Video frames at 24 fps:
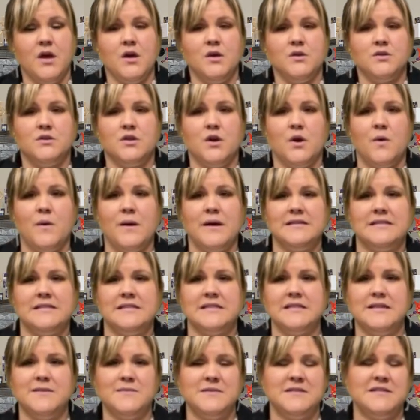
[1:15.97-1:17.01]
So a
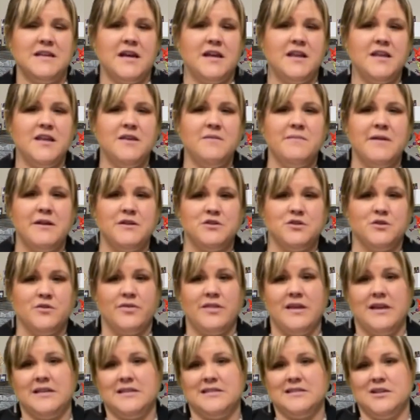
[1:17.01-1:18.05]
sleep study measures
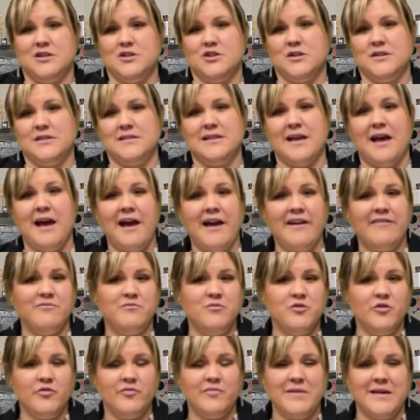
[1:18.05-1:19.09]
things such as eye
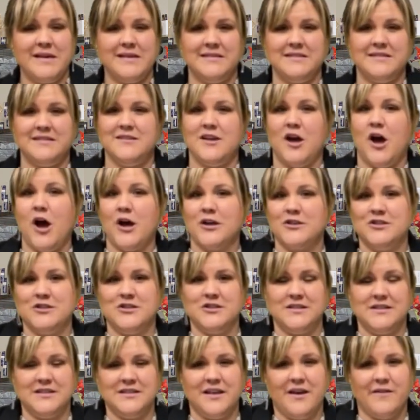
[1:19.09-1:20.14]
movements,
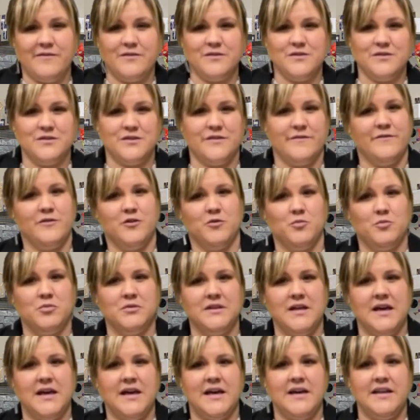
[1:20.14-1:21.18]
oxygen levels of your
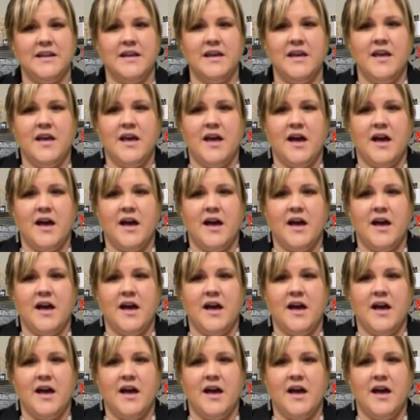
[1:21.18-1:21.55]
blood